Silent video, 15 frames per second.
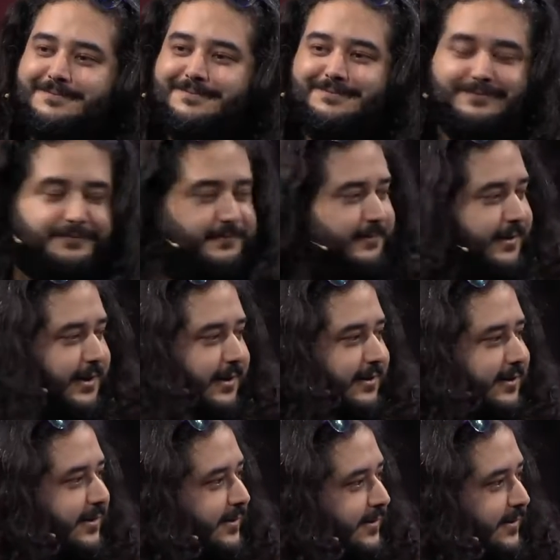guy who
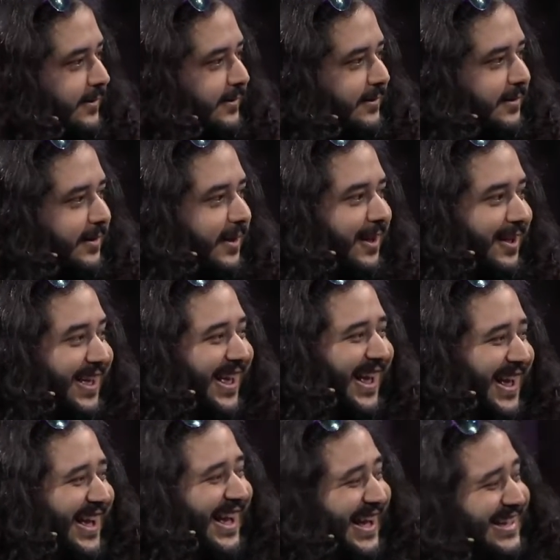worked on this, especially big